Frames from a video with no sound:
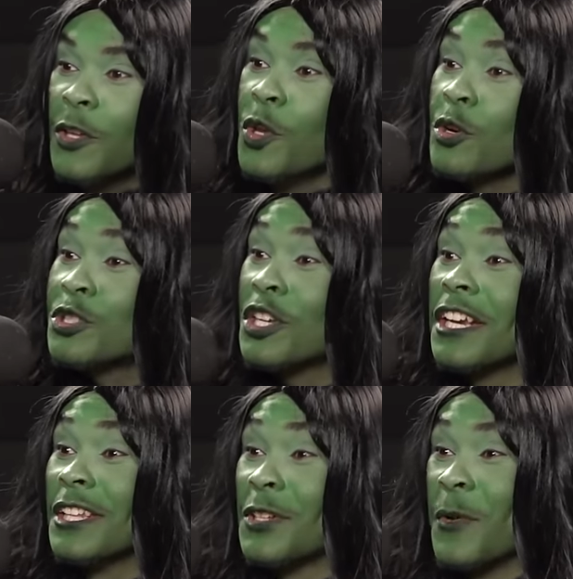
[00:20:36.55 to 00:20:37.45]
You
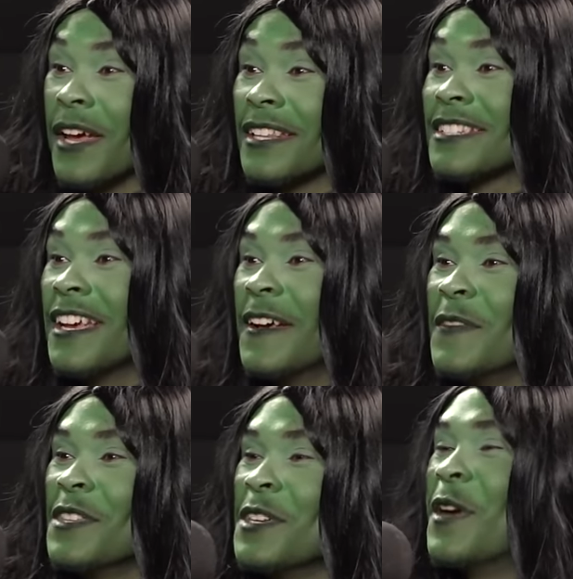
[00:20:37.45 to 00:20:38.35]
shouldn't do it. Put it in
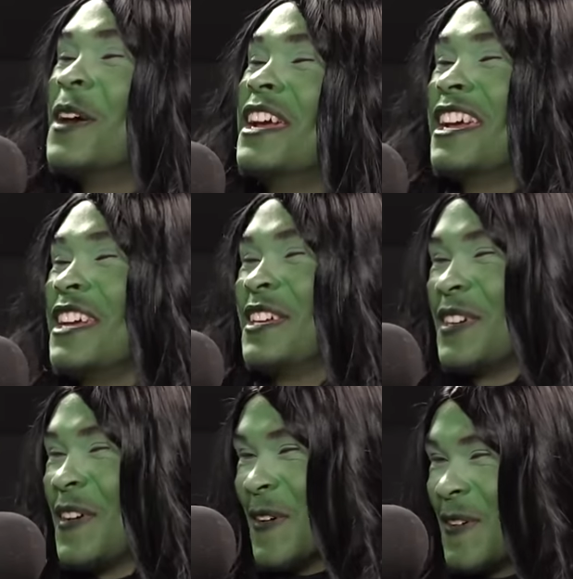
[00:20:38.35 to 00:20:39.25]
oh. the F
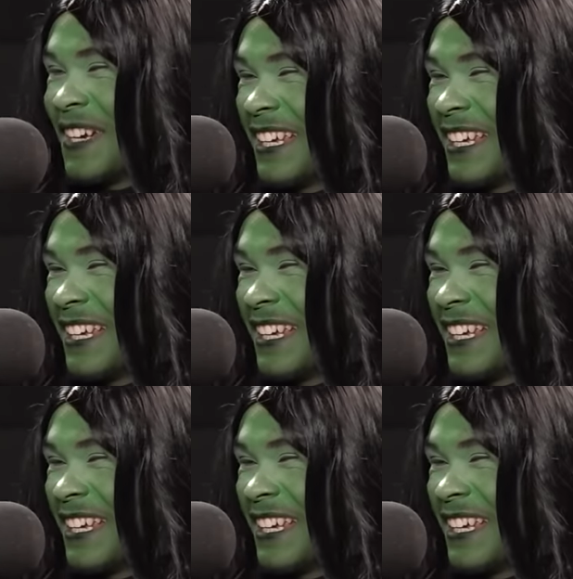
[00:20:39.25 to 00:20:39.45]
tier.